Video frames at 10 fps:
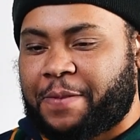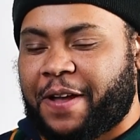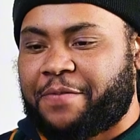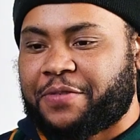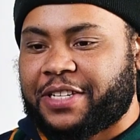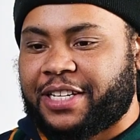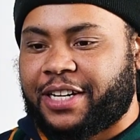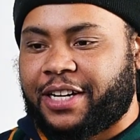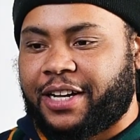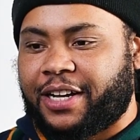Definitely,
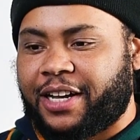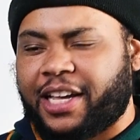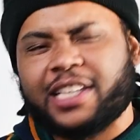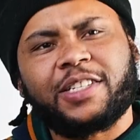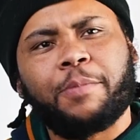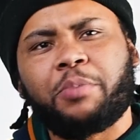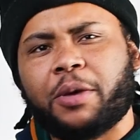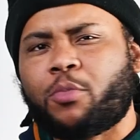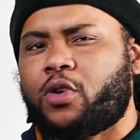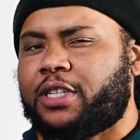it's a
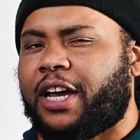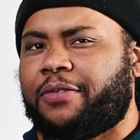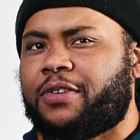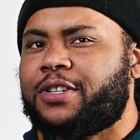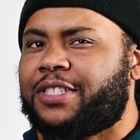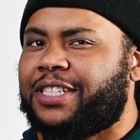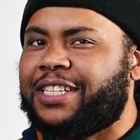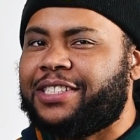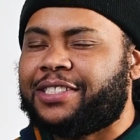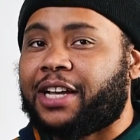bit more diverse than the
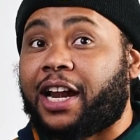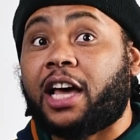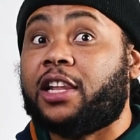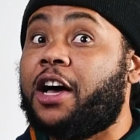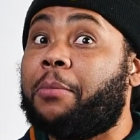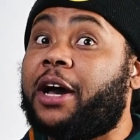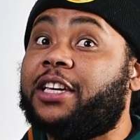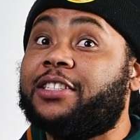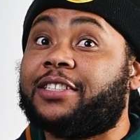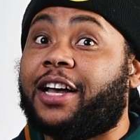East Side. I love my
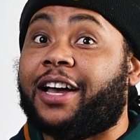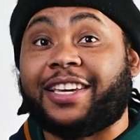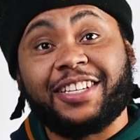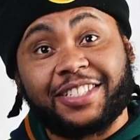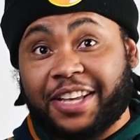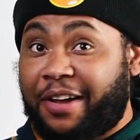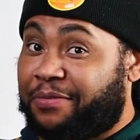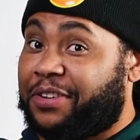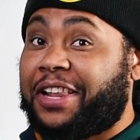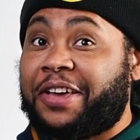East Side. East
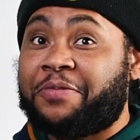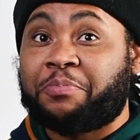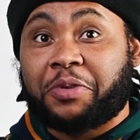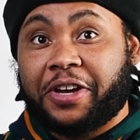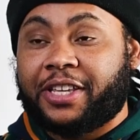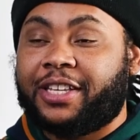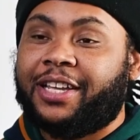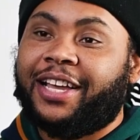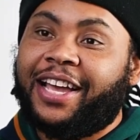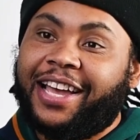Side for life, but
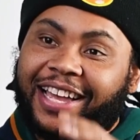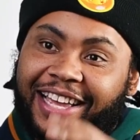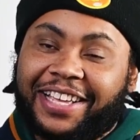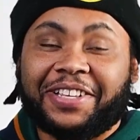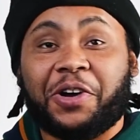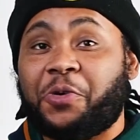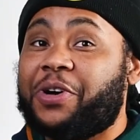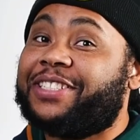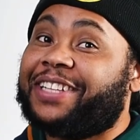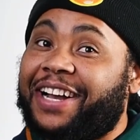Yo,
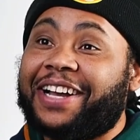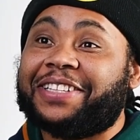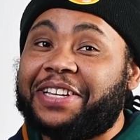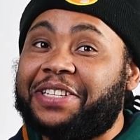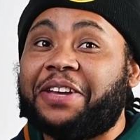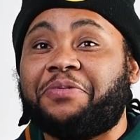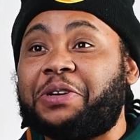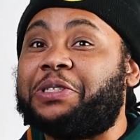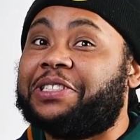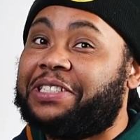West Side got that
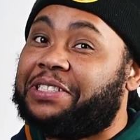diversity.